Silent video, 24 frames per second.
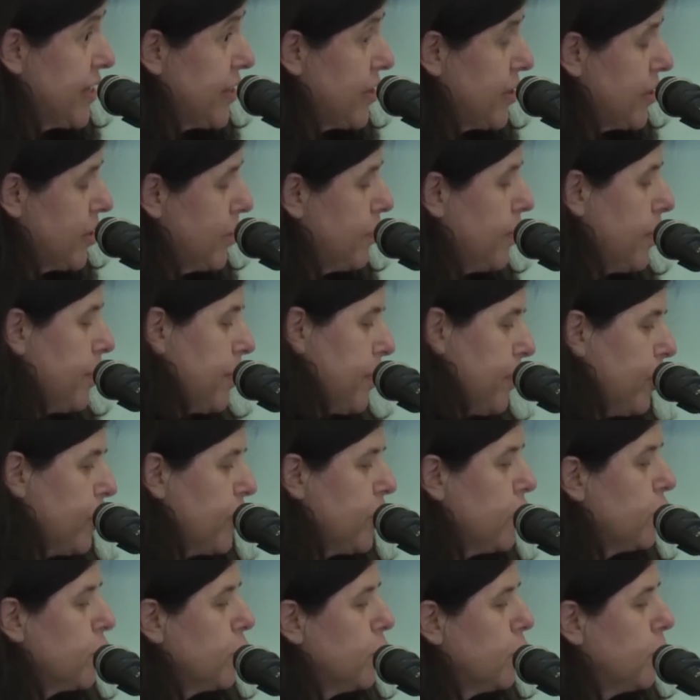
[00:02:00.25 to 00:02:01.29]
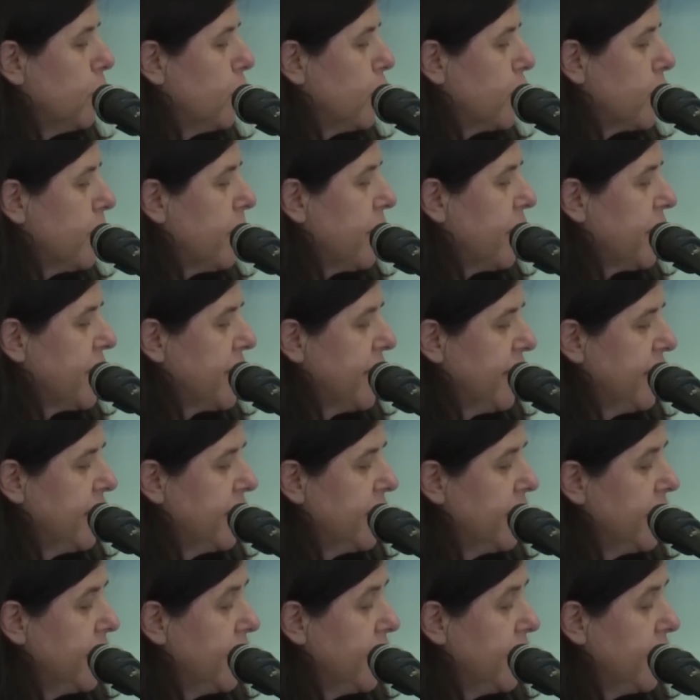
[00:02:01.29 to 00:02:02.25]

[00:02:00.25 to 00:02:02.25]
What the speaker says: So people wanted to know more about that.